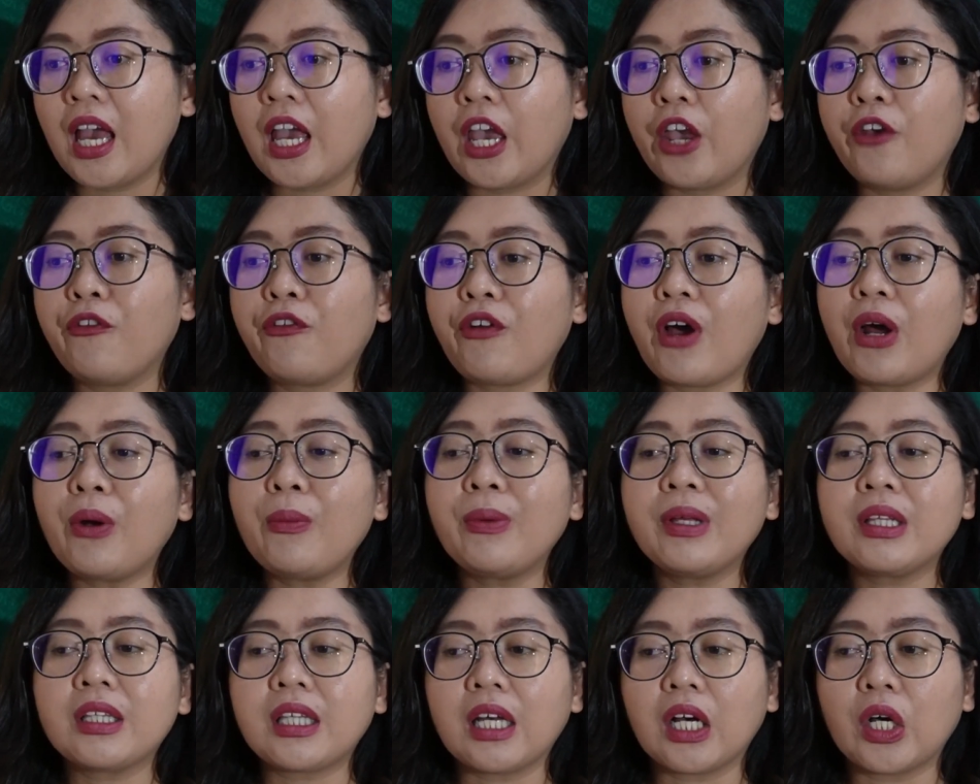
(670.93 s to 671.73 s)

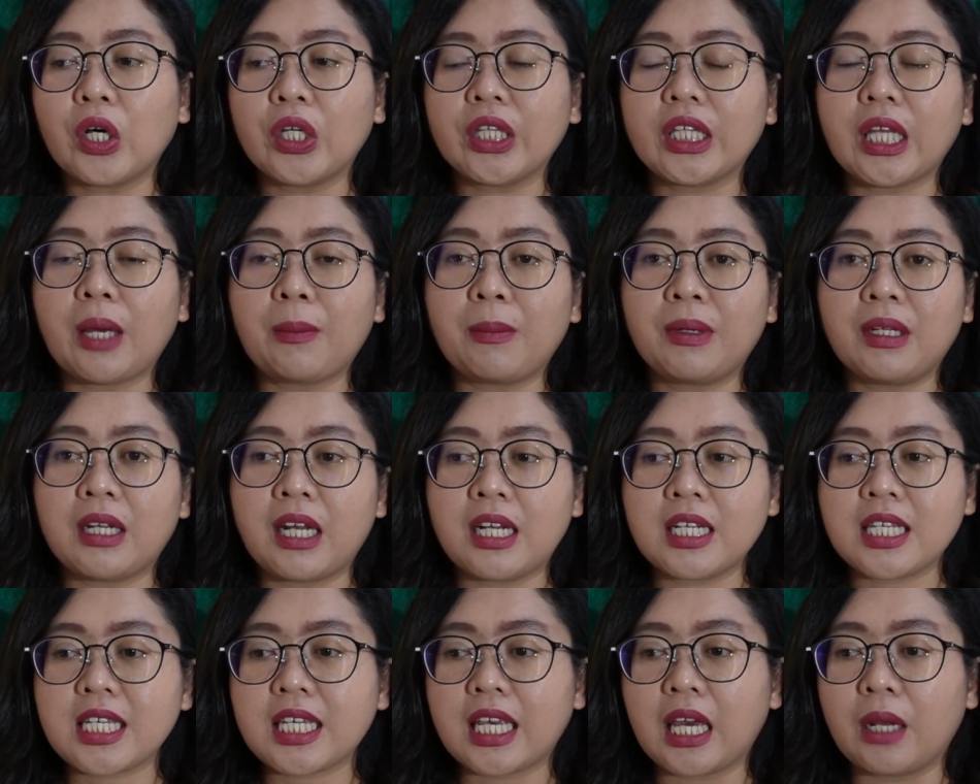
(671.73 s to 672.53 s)
Environmental
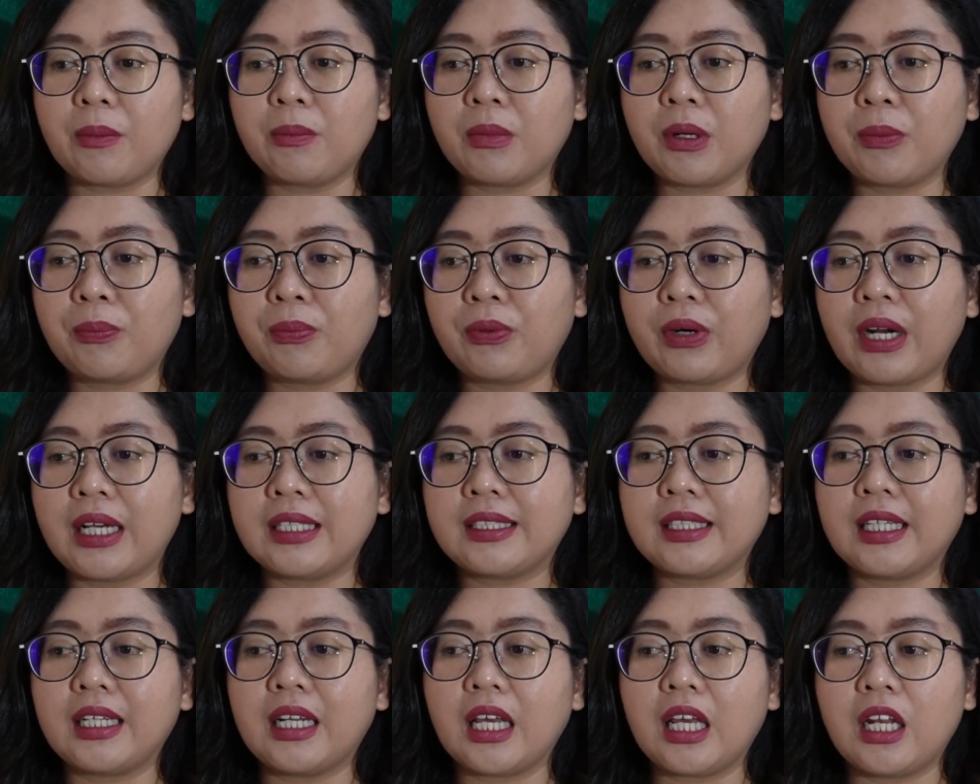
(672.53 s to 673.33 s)
contaminants can be
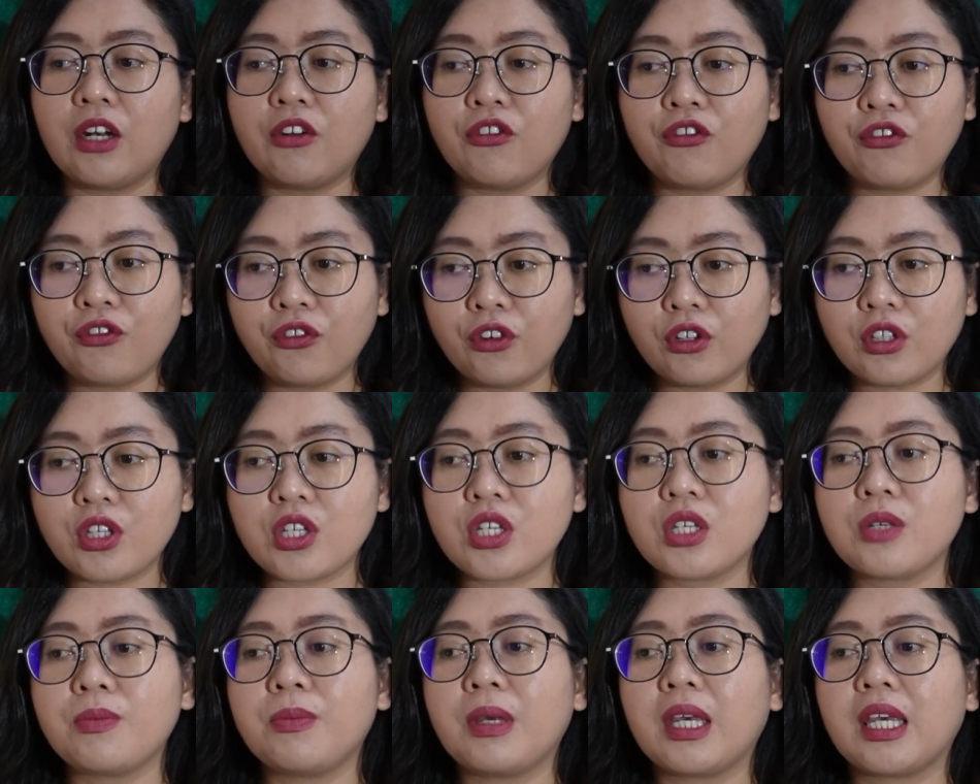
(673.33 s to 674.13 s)
present in
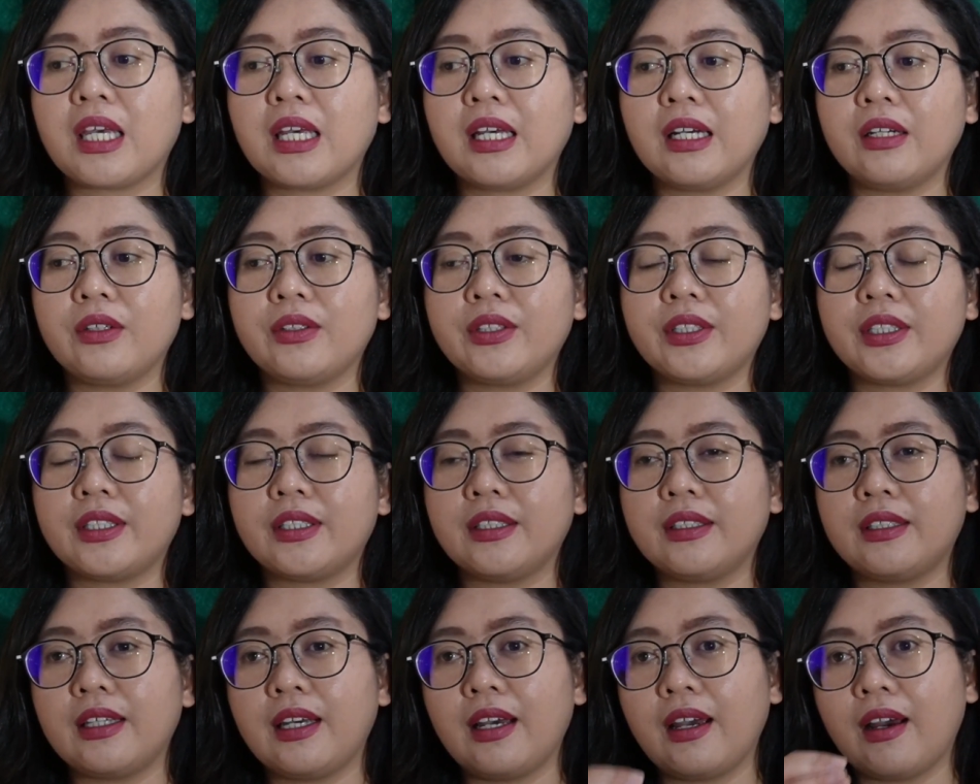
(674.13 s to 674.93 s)
foods because
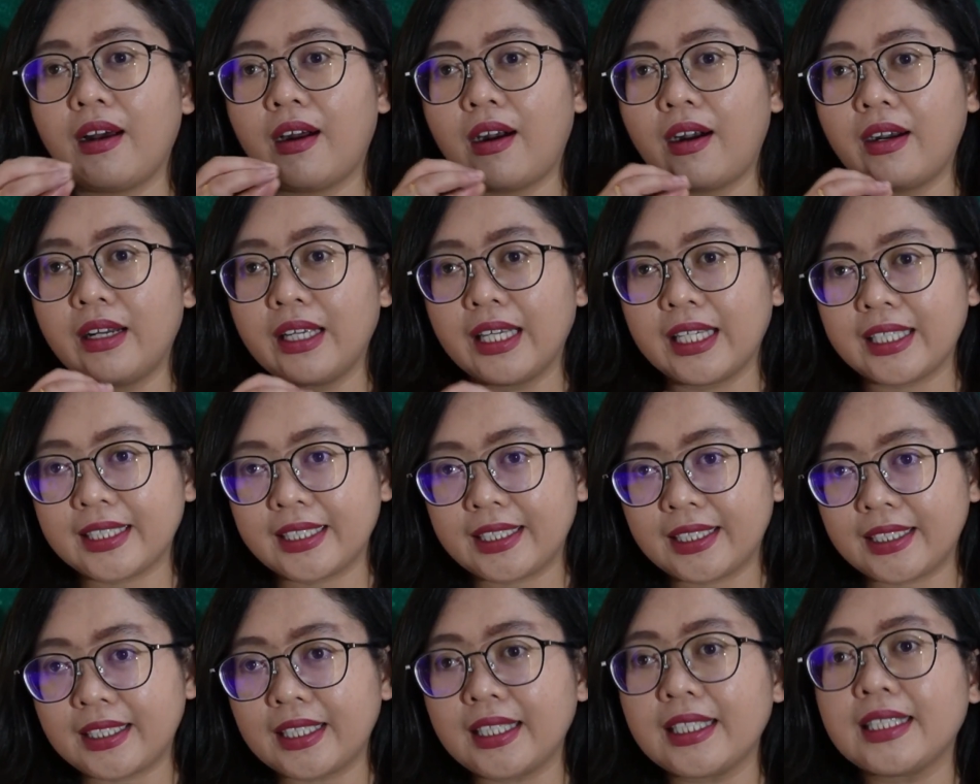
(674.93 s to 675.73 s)
they are
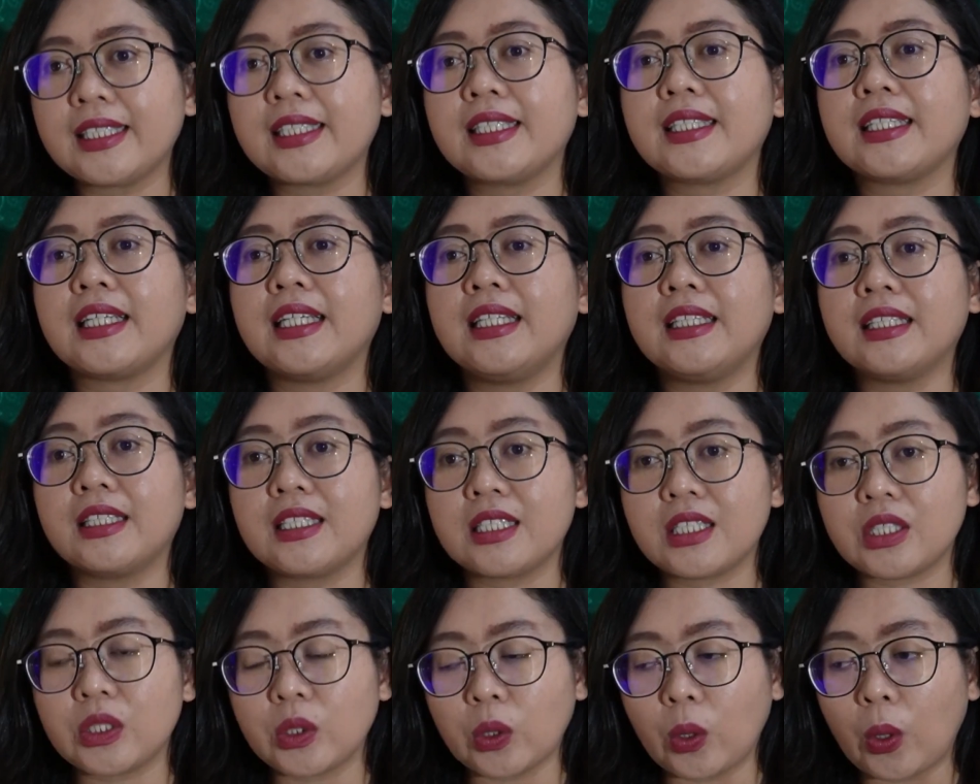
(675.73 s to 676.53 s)
exist in the
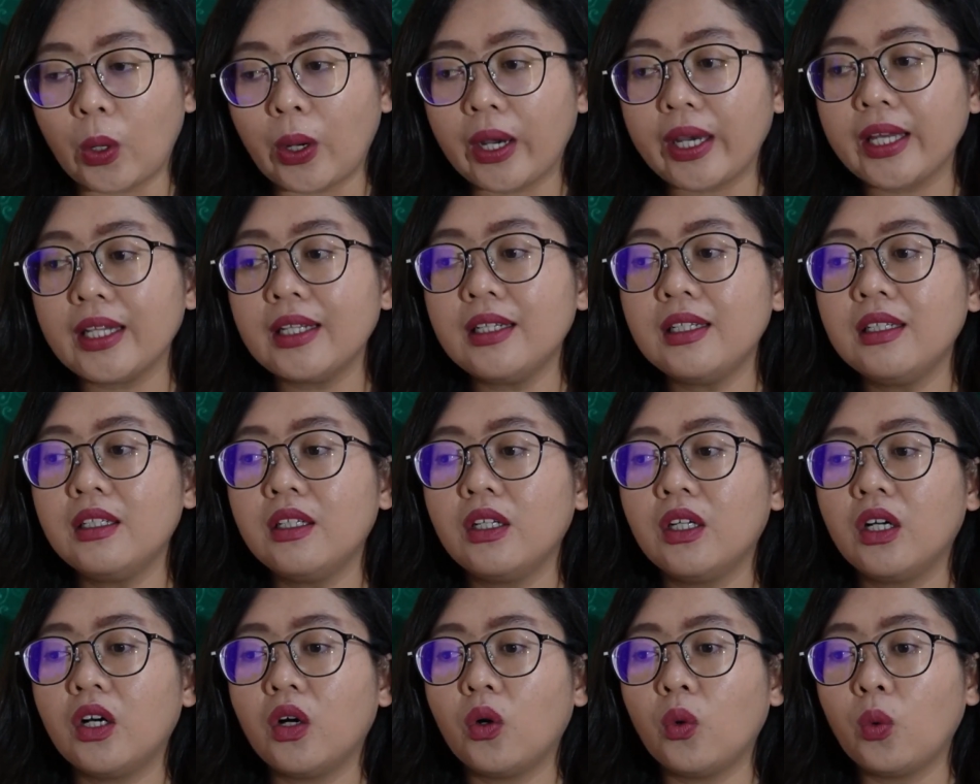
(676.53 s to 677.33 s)
soil,
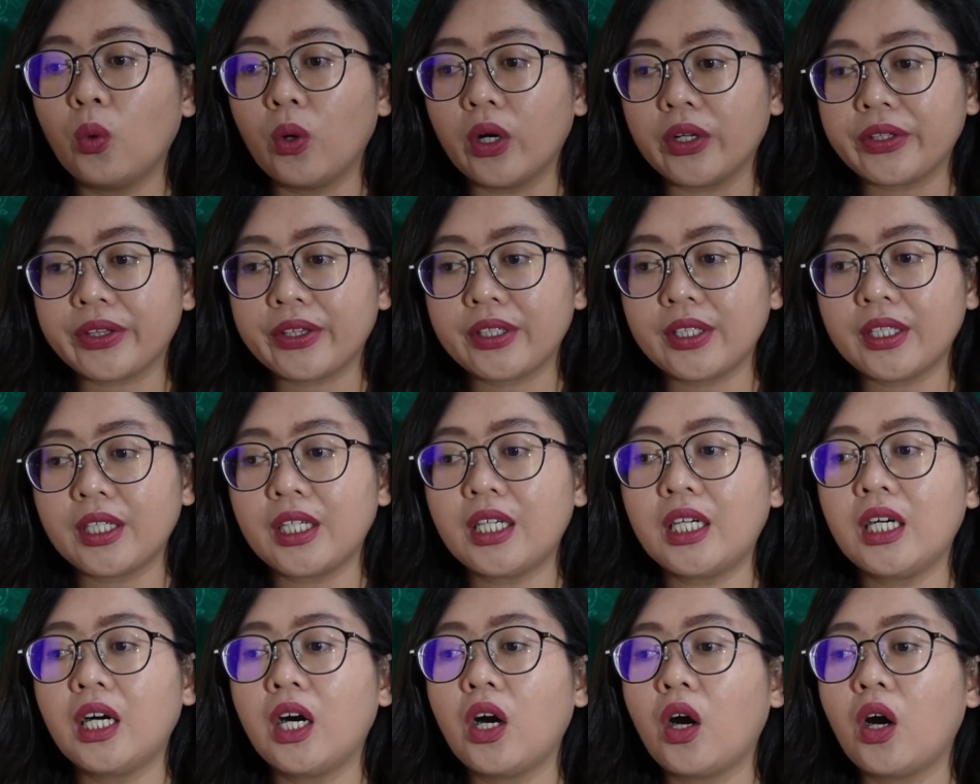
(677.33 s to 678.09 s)
water,